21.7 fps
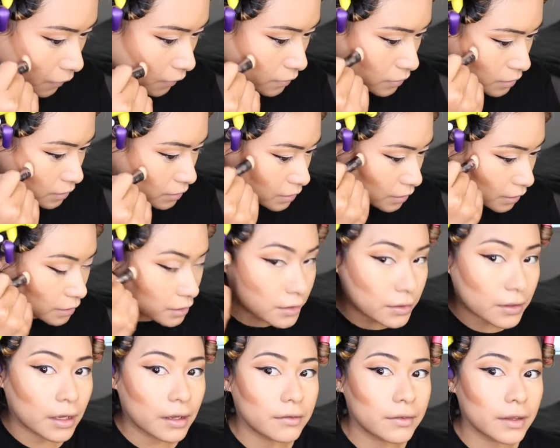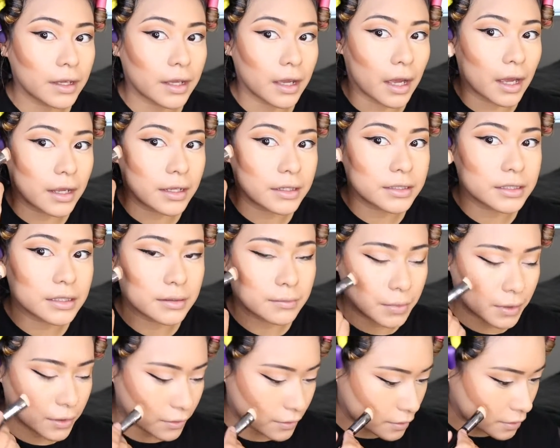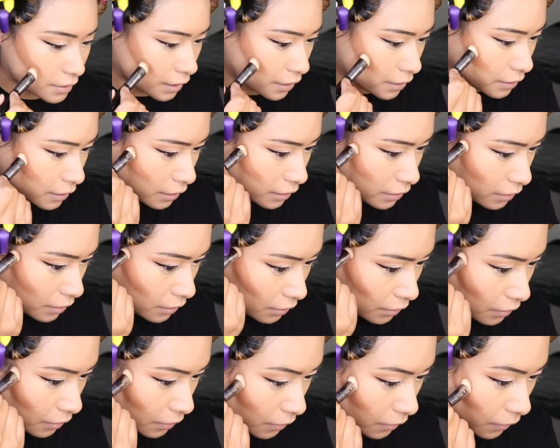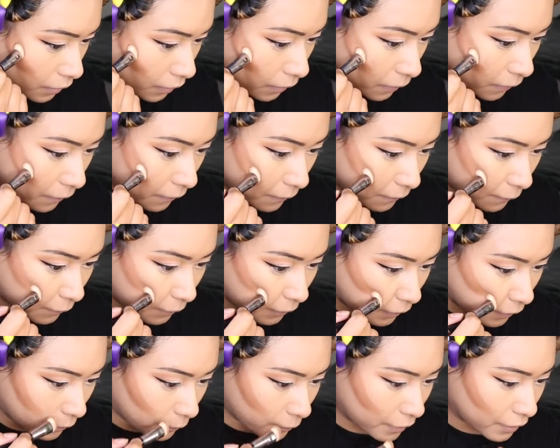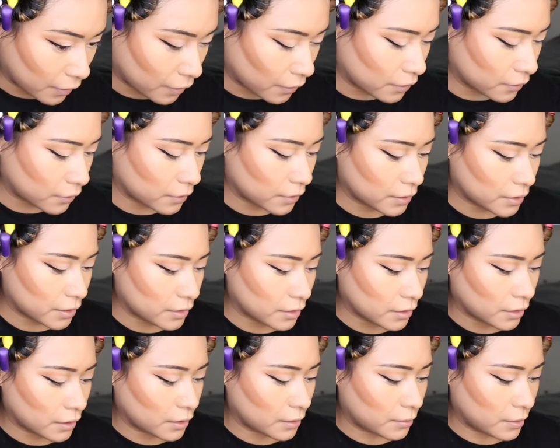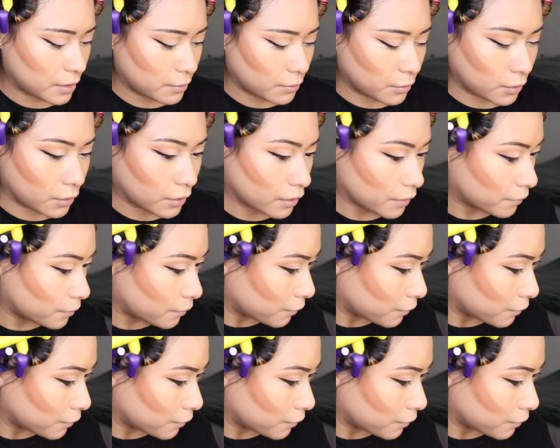Since I do have like high cheekbones, I tend to bring up my contour just a little bit more.